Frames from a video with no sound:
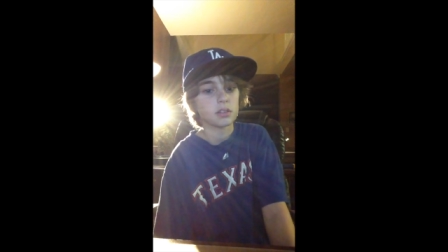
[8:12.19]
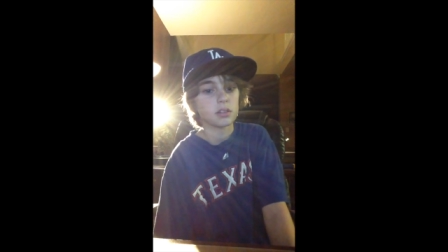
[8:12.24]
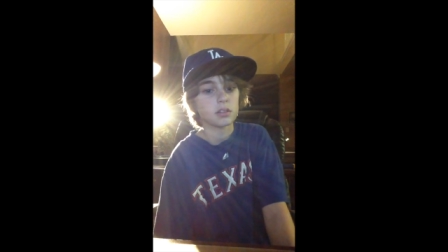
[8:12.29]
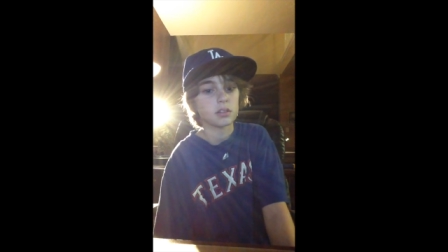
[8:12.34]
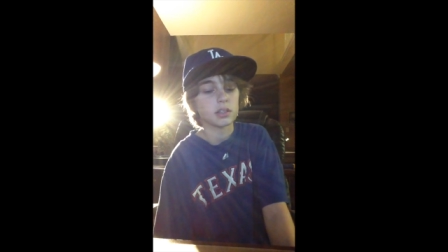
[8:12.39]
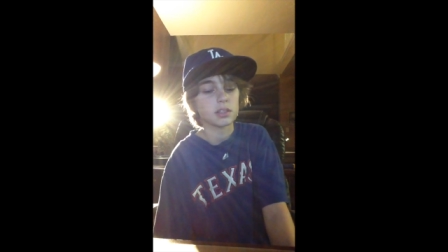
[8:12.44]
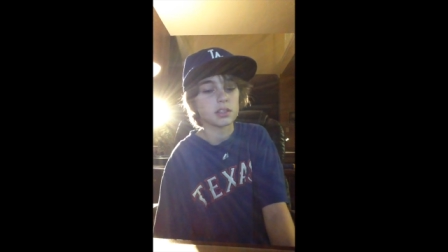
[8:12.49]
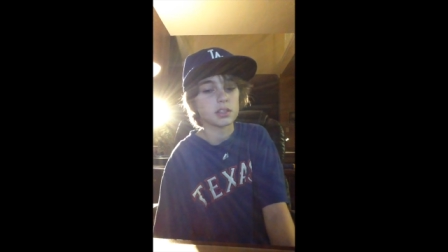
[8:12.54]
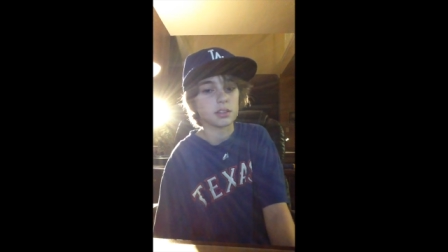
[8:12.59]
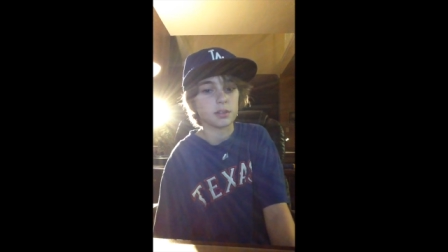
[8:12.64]

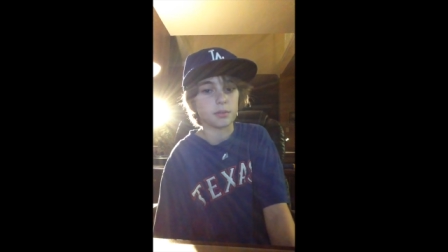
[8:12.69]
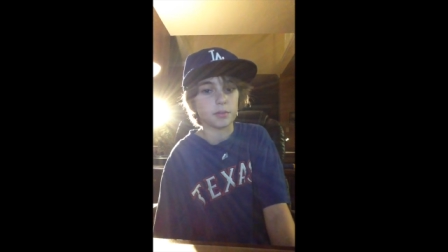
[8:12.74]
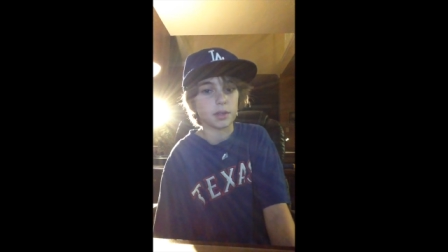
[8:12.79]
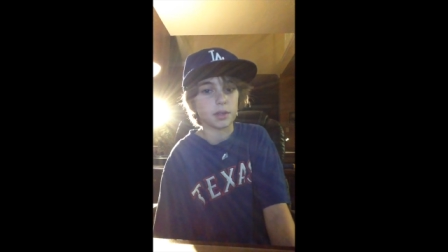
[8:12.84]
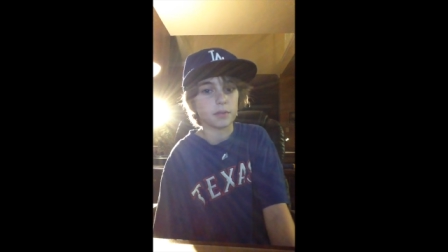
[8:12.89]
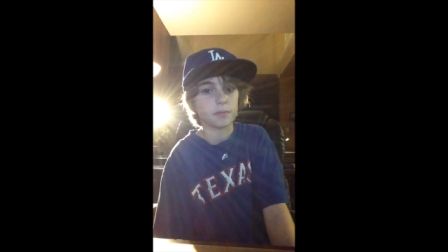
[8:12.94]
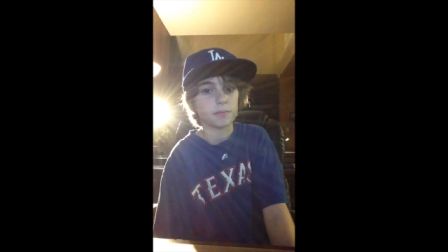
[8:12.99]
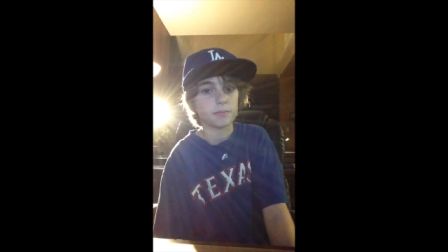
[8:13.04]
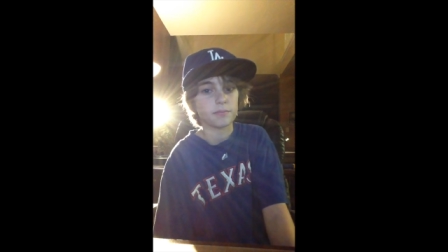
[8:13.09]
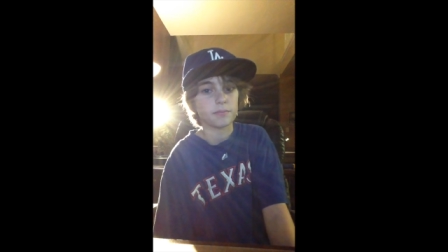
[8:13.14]
listen to me.
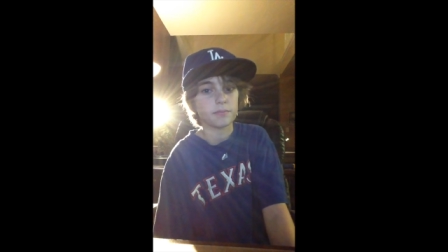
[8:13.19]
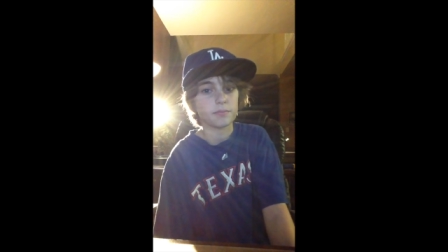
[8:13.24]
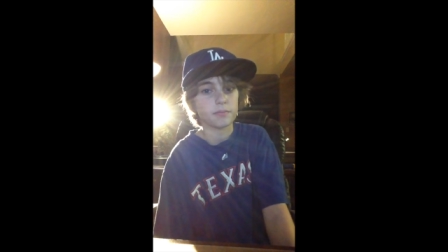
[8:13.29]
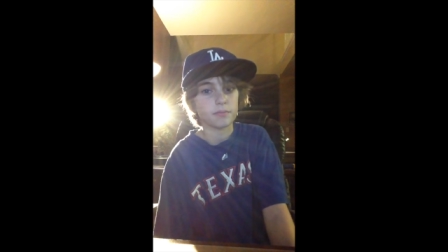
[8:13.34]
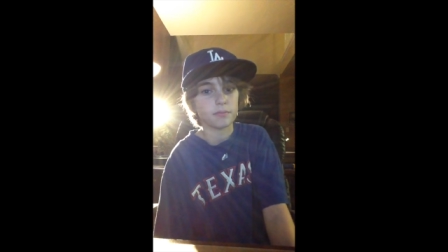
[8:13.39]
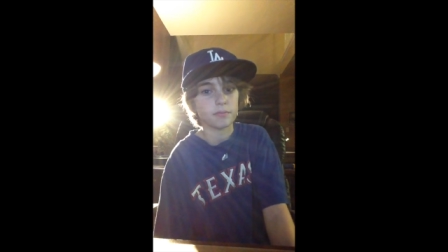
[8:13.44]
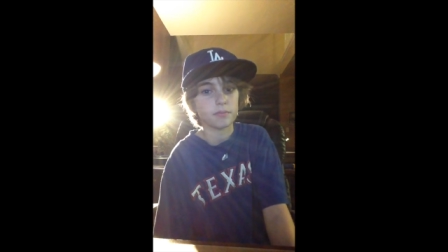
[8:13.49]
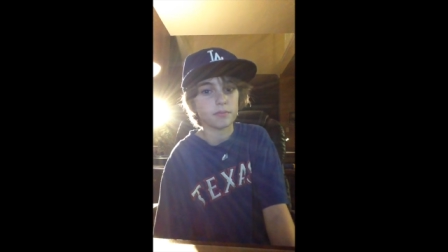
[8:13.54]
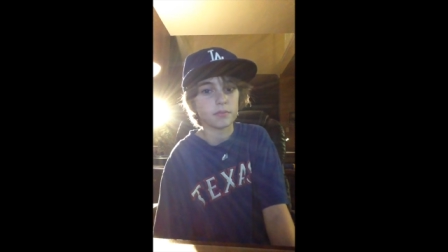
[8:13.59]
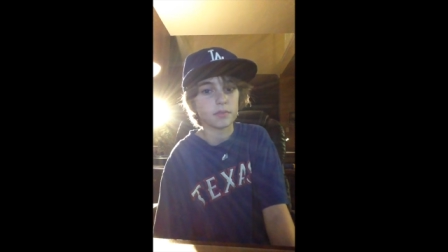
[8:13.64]

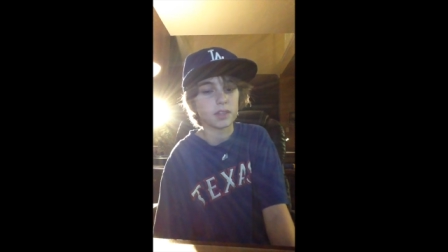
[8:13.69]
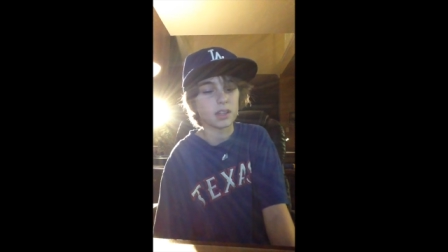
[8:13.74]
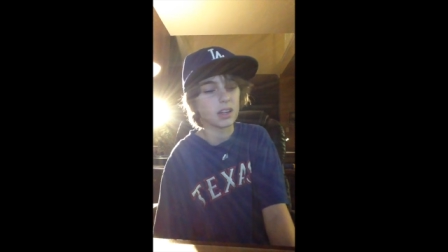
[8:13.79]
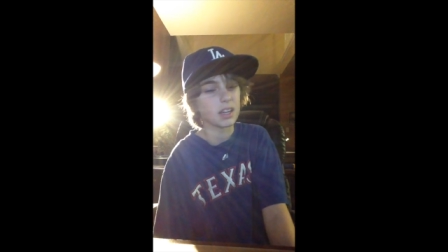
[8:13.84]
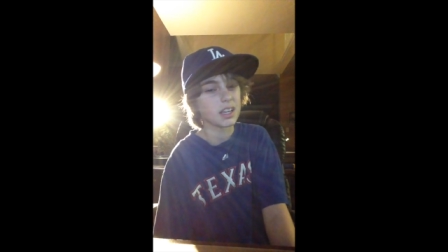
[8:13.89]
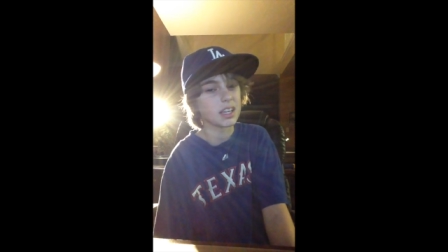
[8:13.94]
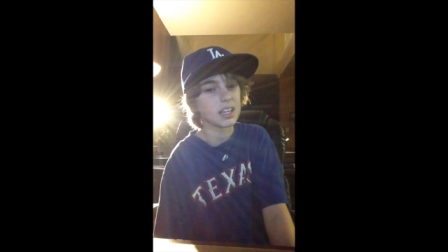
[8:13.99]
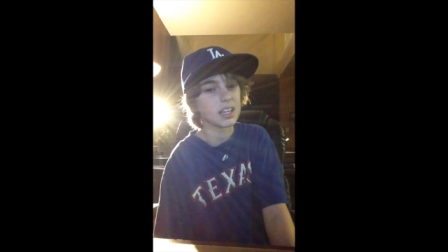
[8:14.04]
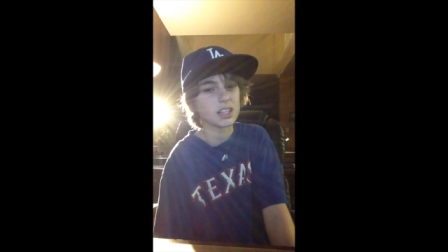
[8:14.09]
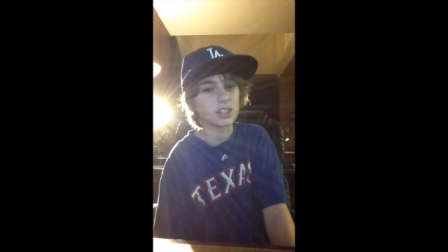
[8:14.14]
And
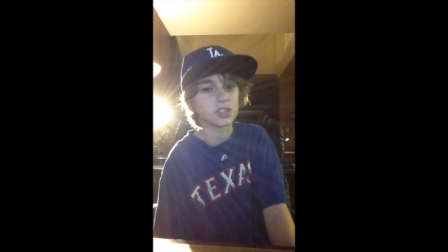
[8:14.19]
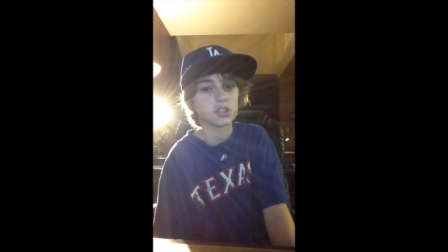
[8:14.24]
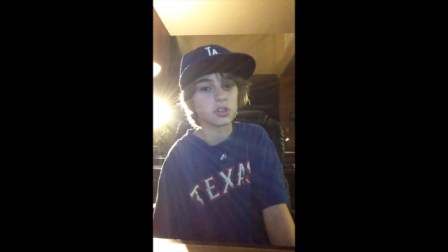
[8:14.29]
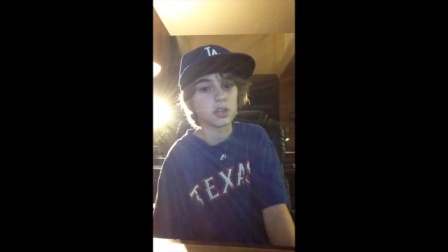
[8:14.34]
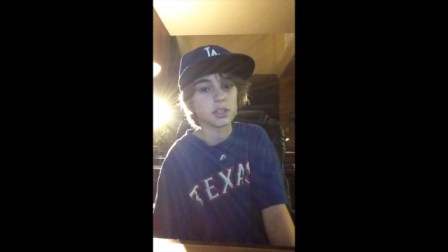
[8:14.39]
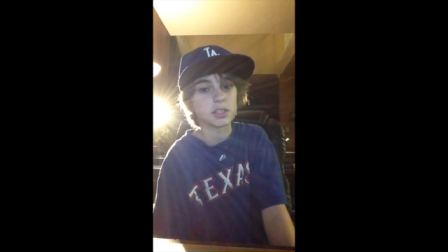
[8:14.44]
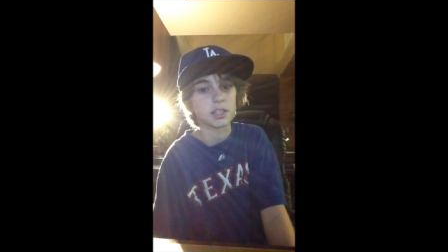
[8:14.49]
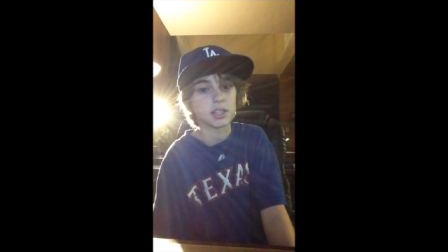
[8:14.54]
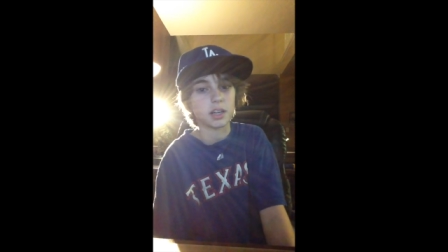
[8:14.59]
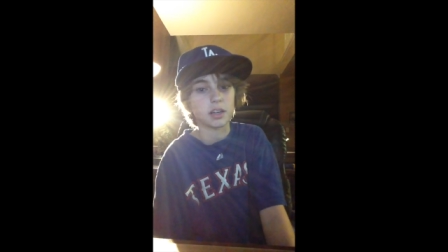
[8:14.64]
I can't
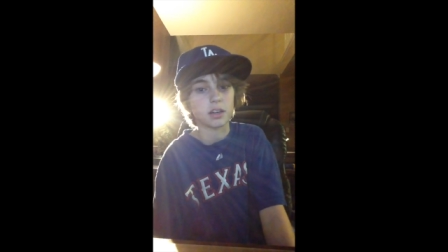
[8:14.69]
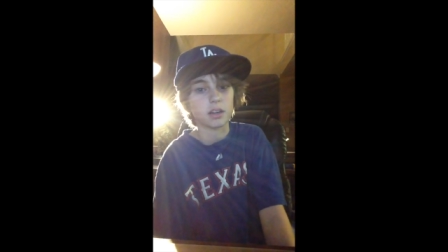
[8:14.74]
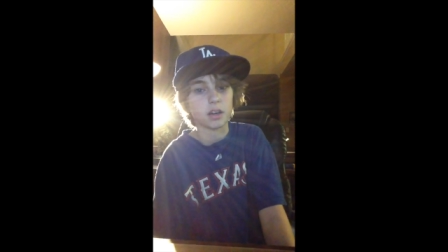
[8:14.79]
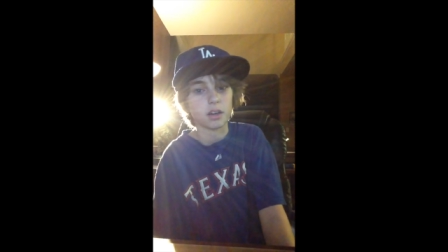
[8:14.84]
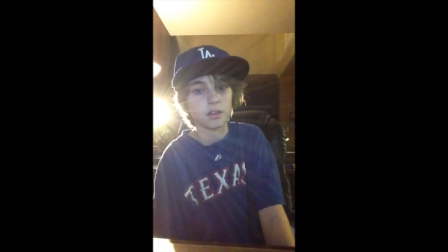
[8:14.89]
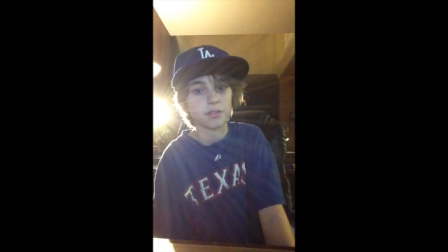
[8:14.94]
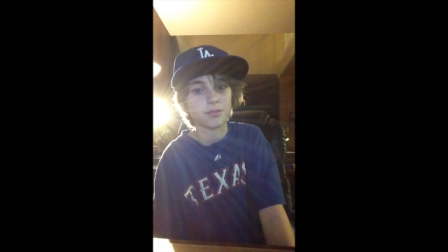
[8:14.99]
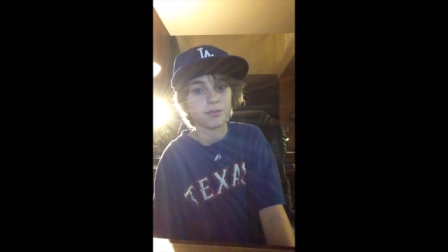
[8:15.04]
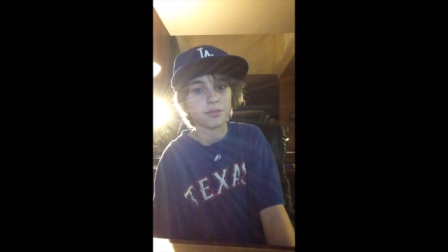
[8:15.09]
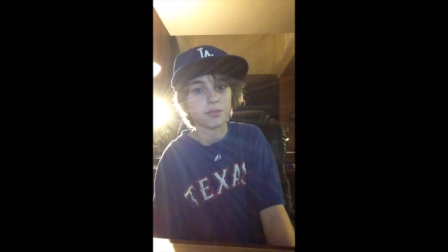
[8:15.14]
stress it
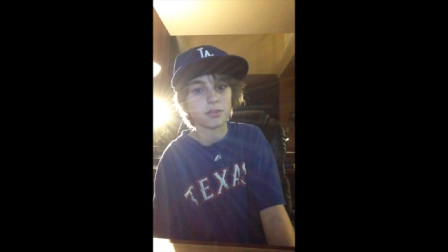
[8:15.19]
enough.